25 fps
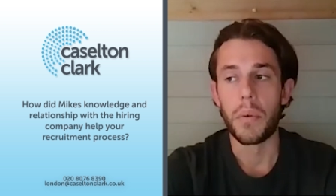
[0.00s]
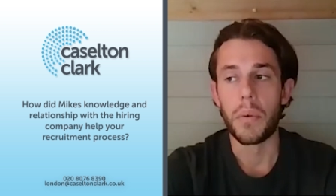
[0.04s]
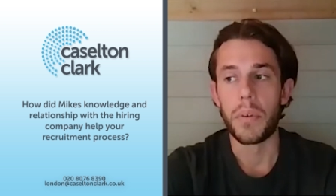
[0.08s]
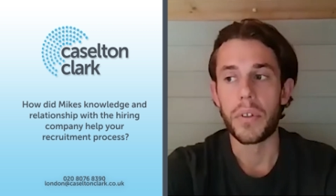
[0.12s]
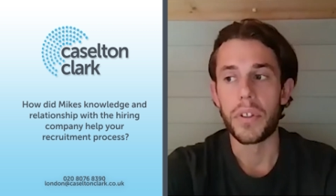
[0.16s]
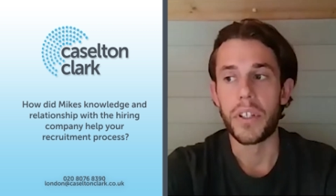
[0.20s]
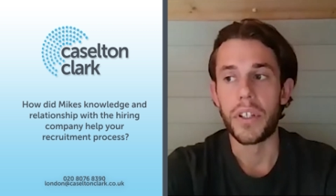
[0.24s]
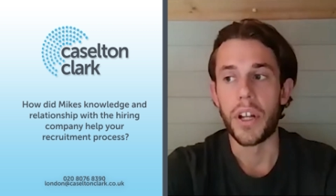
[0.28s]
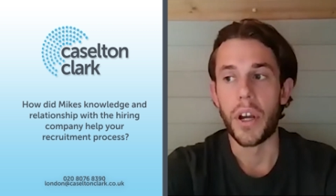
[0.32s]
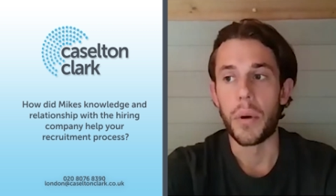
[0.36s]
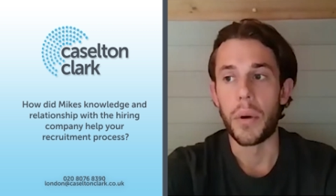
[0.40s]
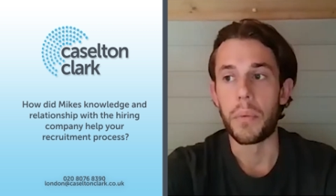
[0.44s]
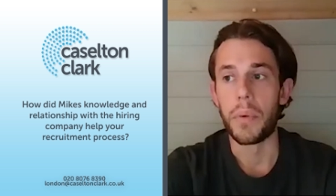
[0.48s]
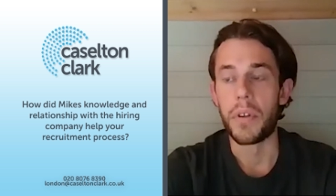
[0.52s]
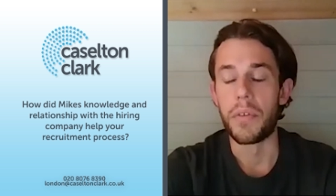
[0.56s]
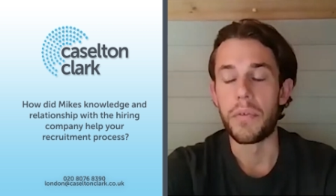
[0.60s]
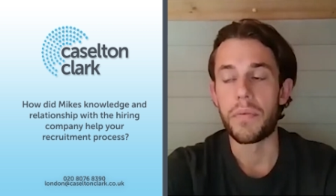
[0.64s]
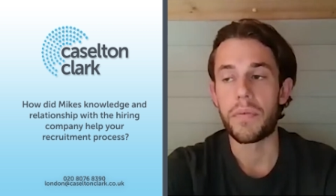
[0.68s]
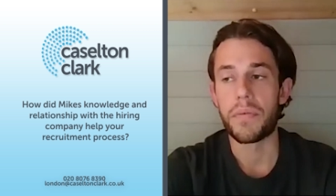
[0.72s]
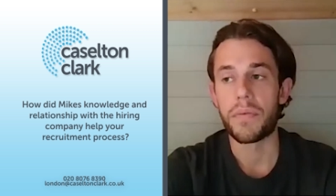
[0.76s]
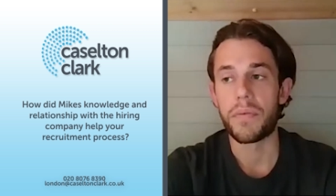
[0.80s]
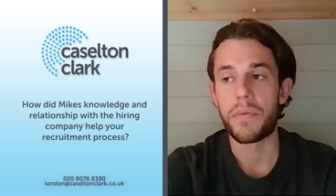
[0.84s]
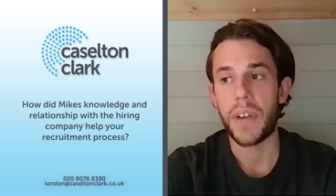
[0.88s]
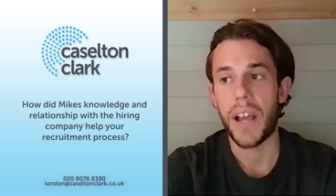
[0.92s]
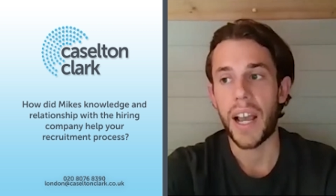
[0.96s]
you know, with
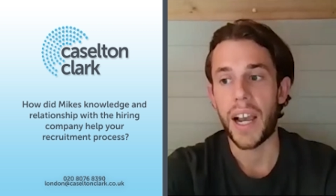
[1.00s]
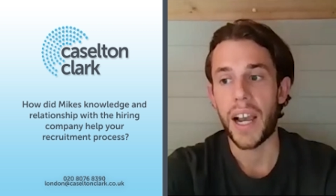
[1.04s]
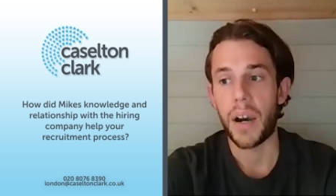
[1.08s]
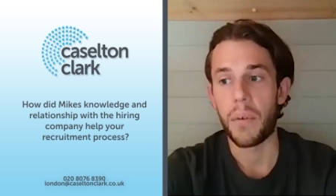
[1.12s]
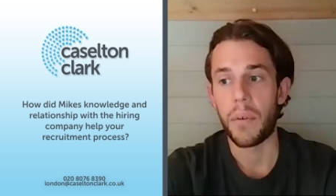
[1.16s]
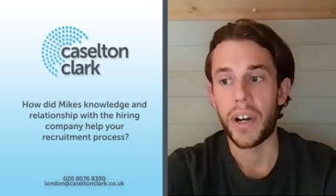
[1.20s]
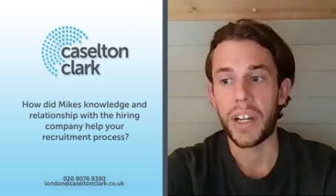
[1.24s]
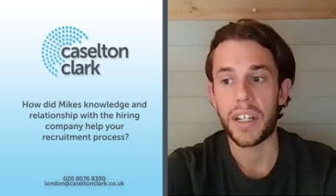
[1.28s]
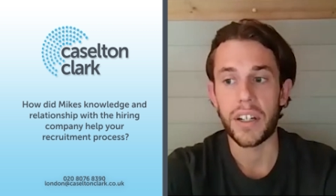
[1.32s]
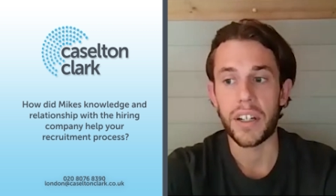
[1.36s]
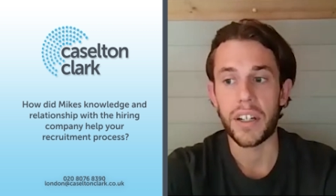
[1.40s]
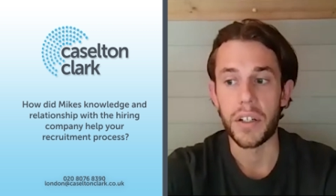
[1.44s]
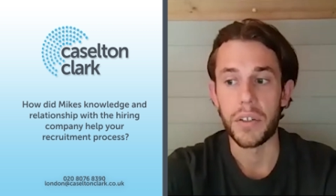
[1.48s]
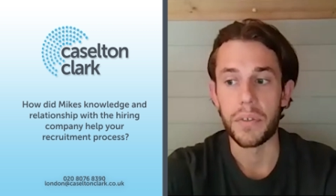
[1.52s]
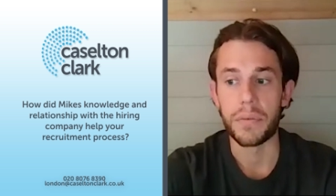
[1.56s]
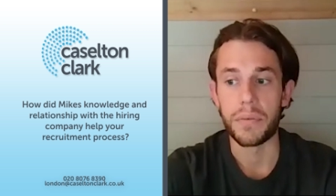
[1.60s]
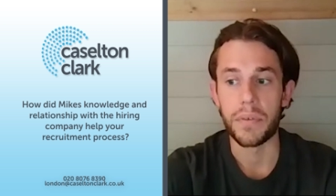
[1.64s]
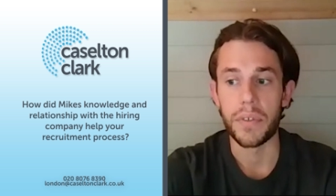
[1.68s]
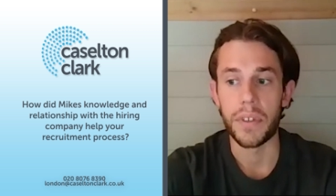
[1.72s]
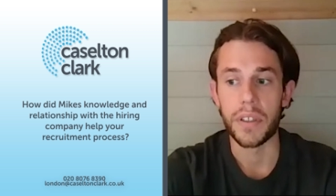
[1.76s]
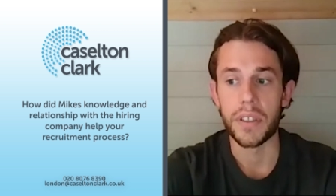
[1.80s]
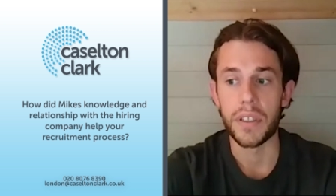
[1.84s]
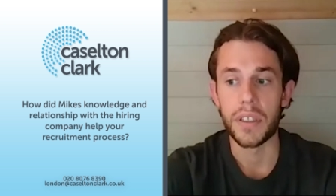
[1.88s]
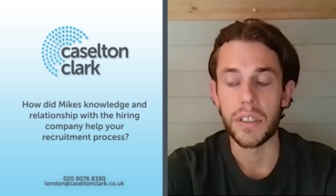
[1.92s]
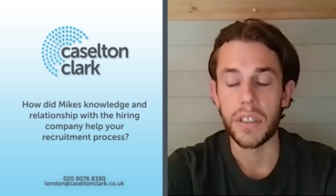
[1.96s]
how I kind of
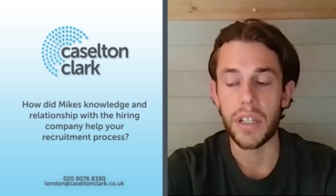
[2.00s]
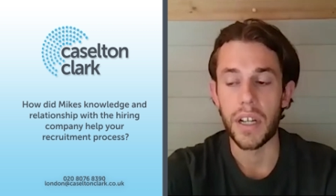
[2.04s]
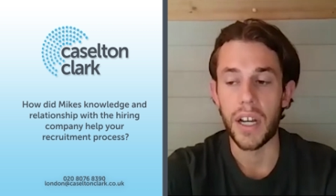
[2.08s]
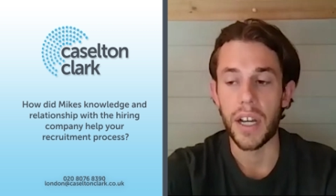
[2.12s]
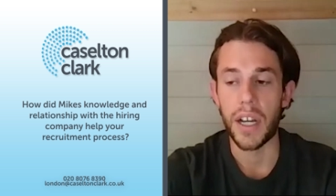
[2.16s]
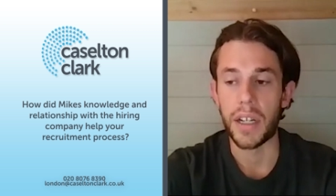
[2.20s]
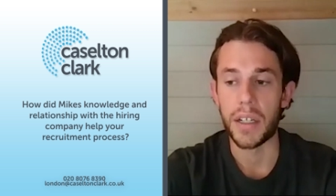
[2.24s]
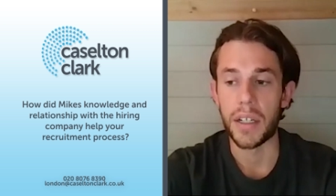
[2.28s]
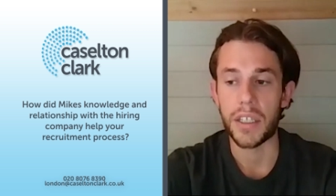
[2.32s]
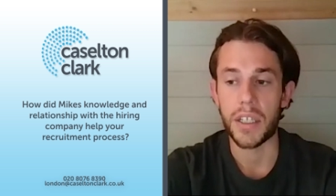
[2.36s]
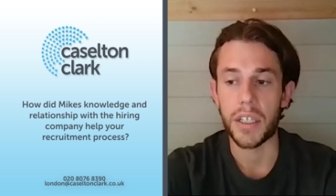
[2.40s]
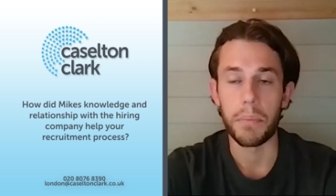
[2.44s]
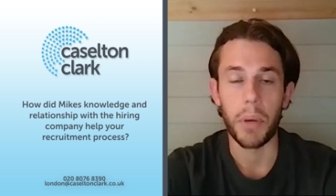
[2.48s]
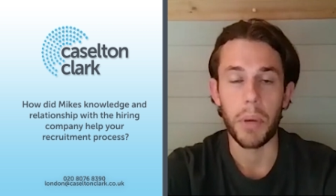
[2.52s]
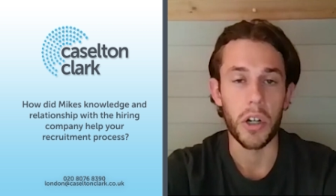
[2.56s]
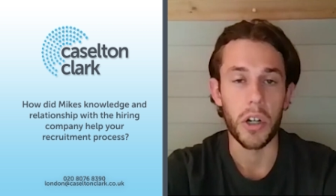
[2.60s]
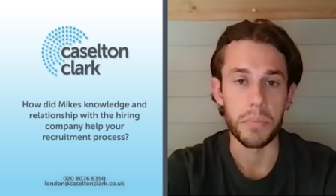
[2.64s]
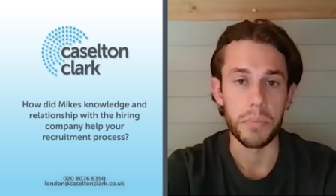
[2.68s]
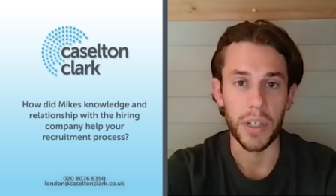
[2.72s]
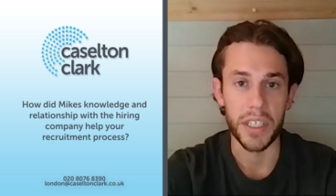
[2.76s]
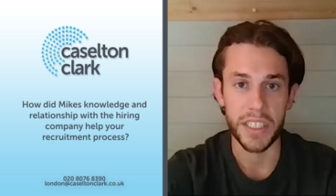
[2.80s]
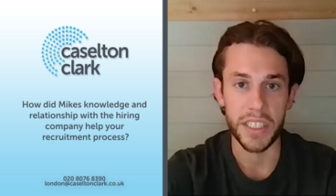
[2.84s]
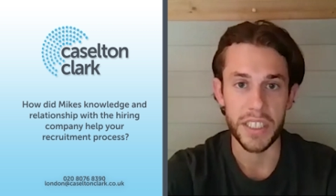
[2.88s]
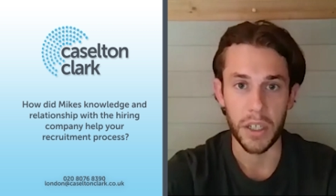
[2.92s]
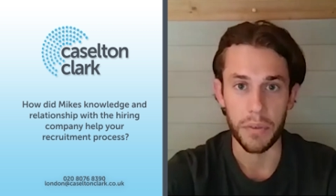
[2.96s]
uh, composed
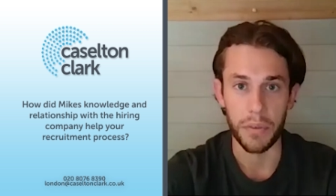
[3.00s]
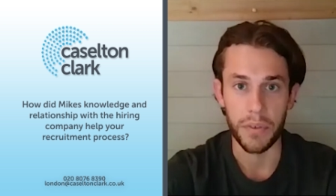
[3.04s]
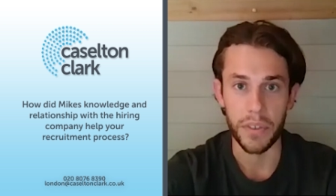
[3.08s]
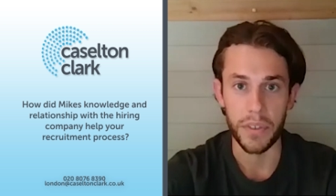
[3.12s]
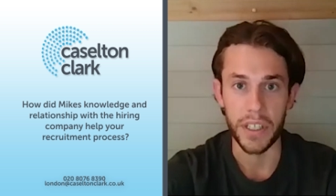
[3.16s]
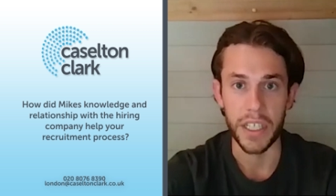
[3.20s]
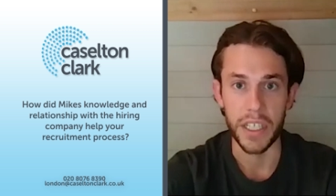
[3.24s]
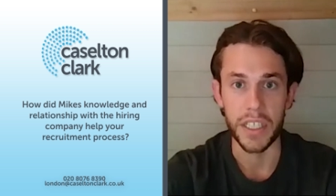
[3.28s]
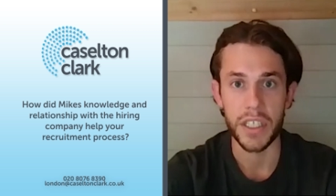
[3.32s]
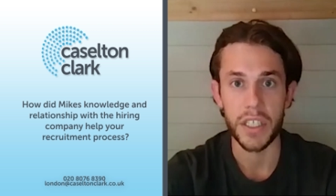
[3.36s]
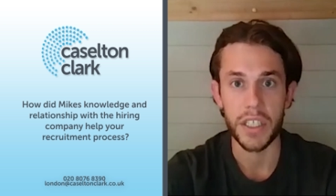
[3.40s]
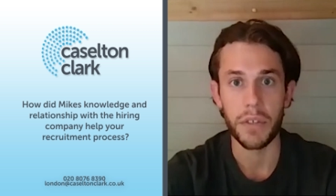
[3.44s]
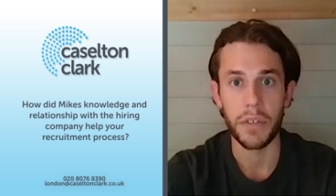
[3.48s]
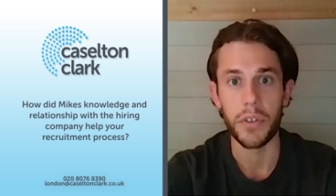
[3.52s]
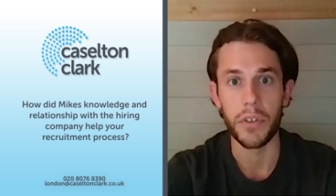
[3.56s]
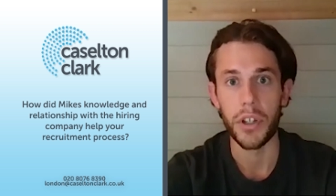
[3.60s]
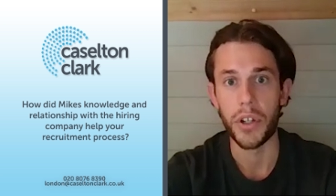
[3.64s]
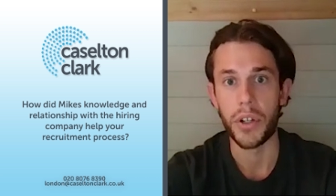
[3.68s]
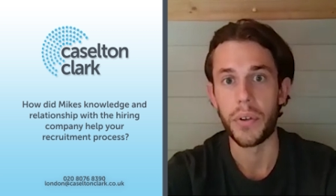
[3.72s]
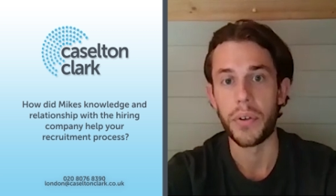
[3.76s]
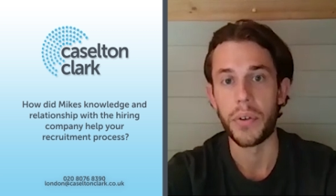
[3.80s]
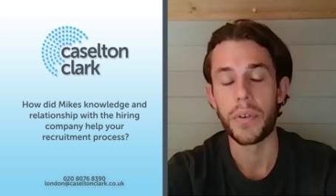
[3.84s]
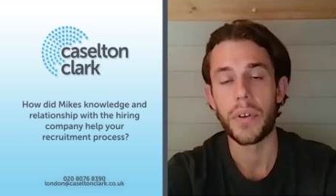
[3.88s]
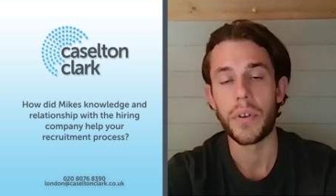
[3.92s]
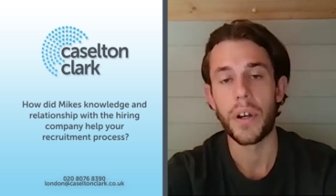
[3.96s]
myself for the interview,